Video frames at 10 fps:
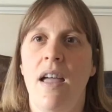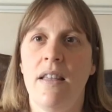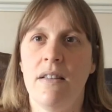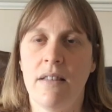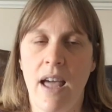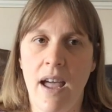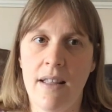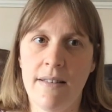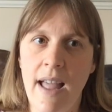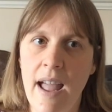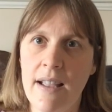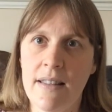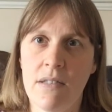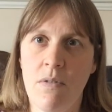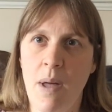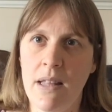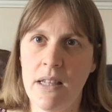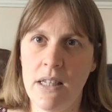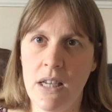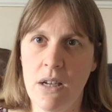You'll get texts
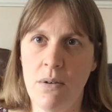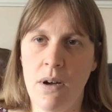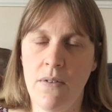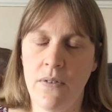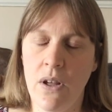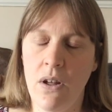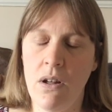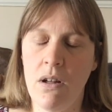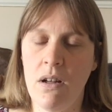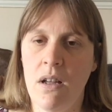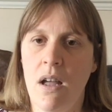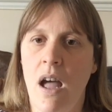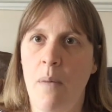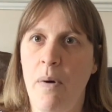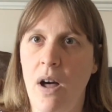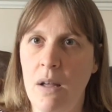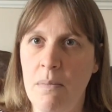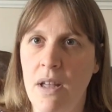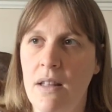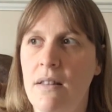reminding you of your
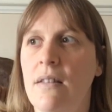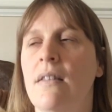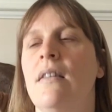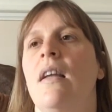appointment.